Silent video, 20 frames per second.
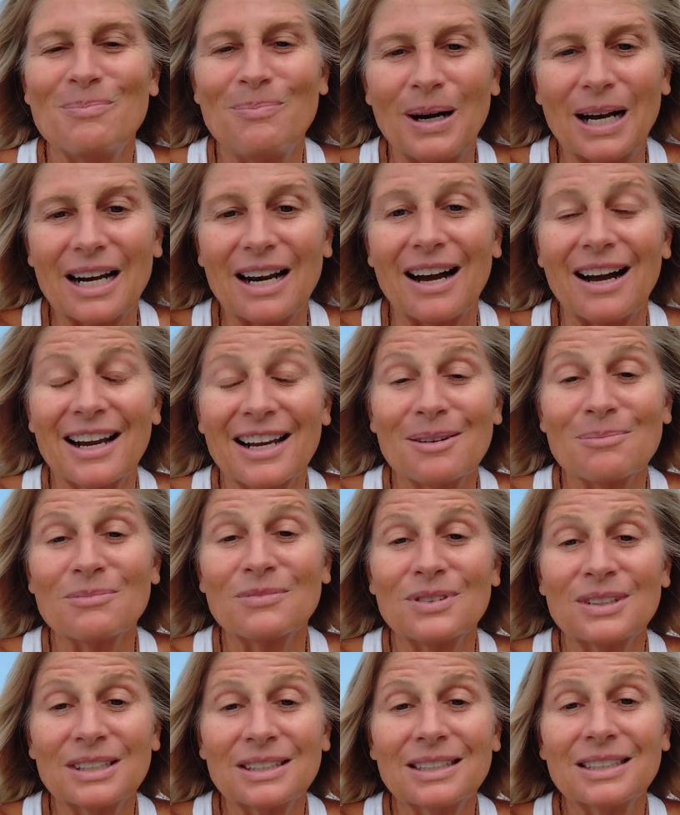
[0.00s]
But I
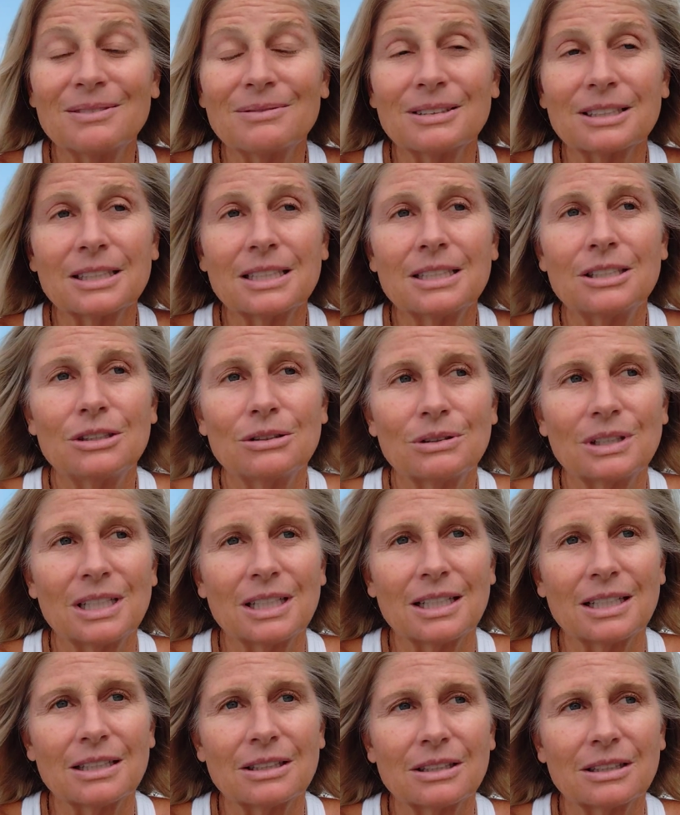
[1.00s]
am really, really doing
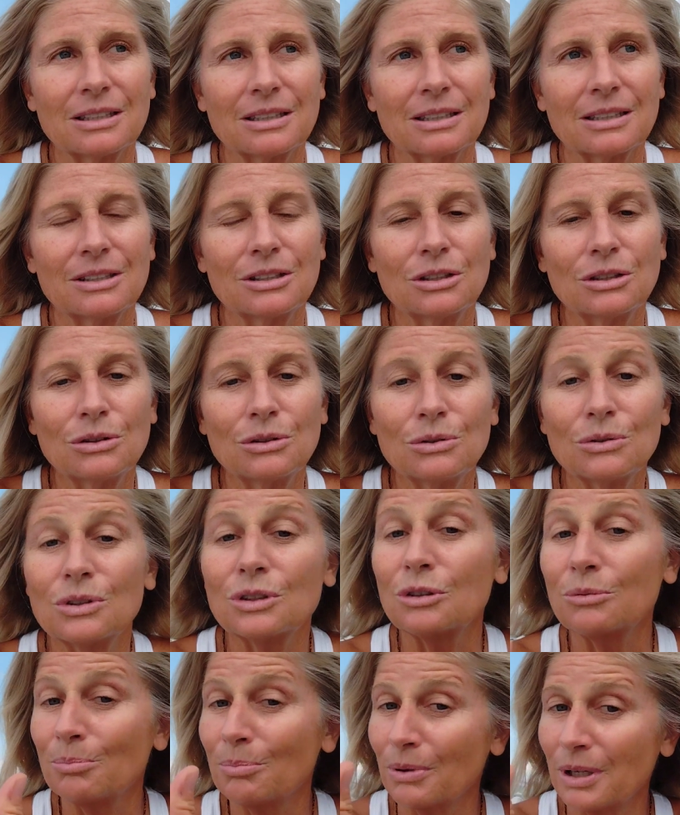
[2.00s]
this to
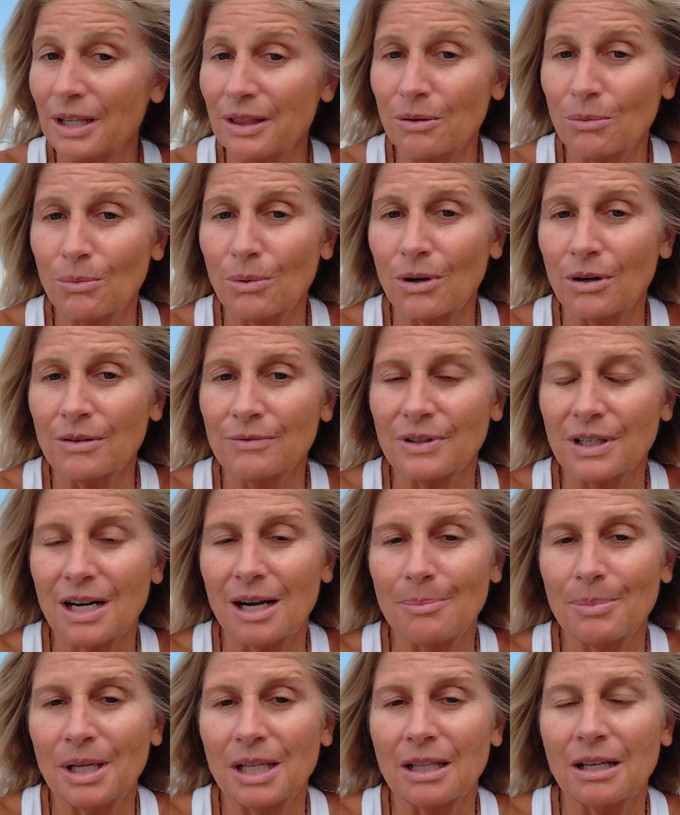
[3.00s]
spread the word of
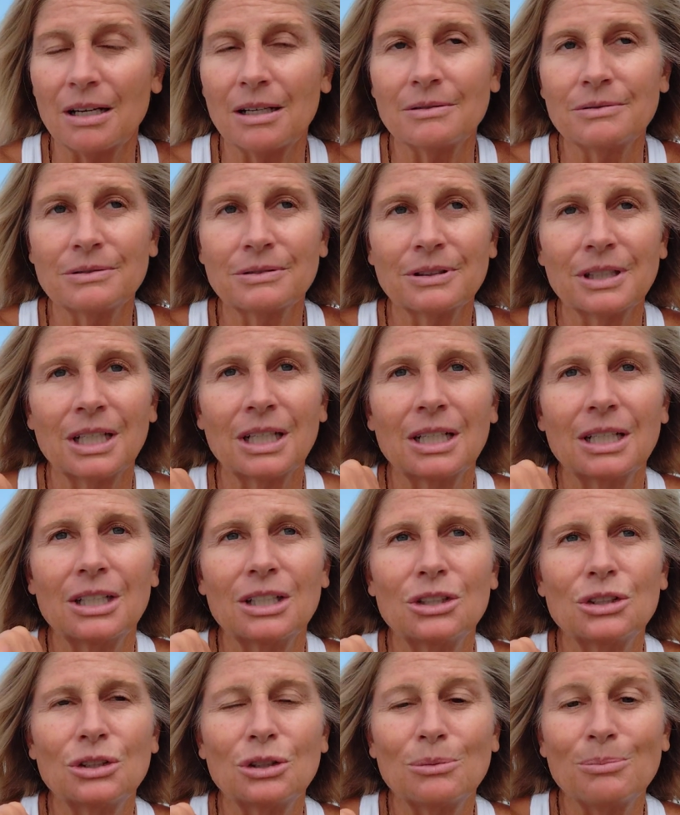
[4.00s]
agape love,
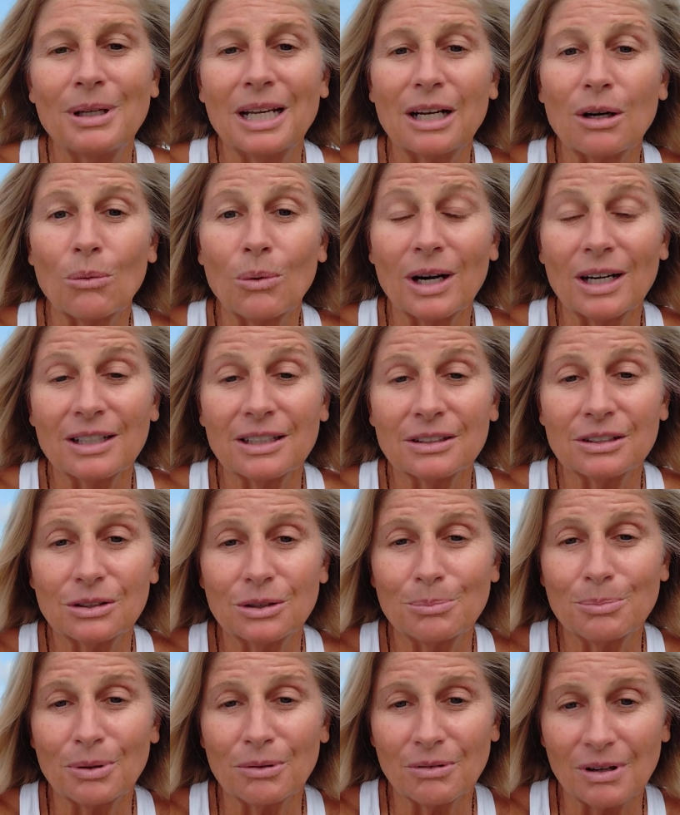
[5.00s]
to make awareness
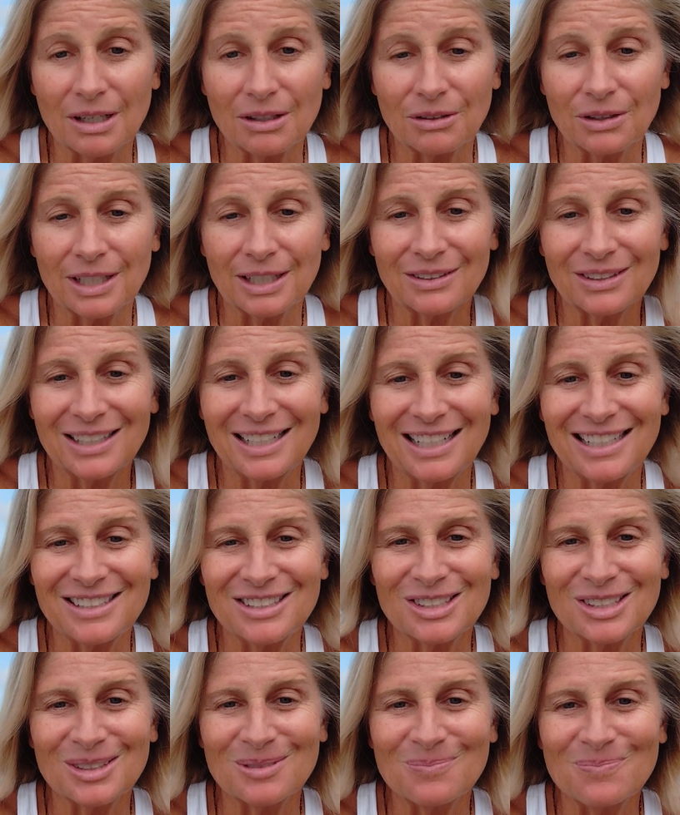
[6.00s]
to parental
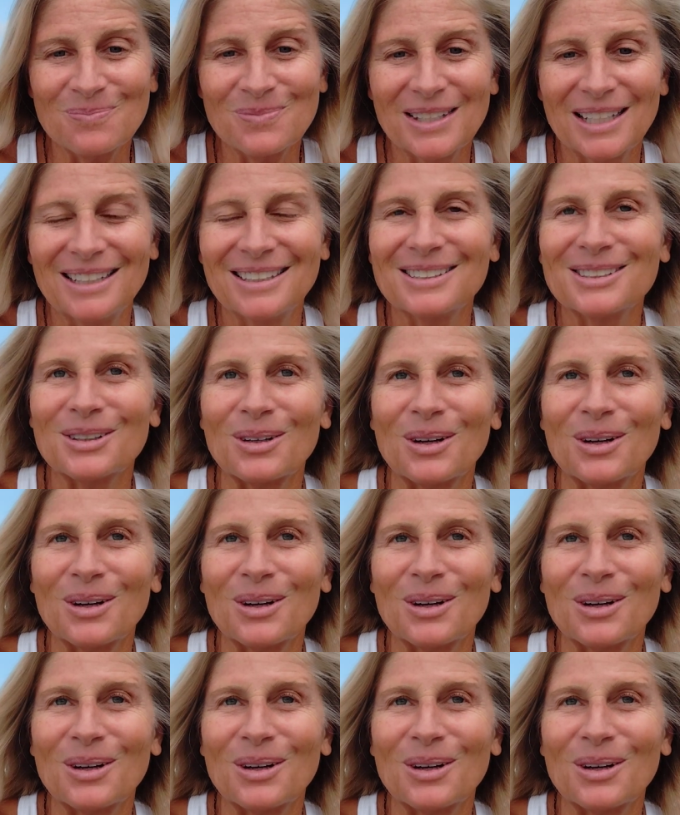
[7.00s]
alienation.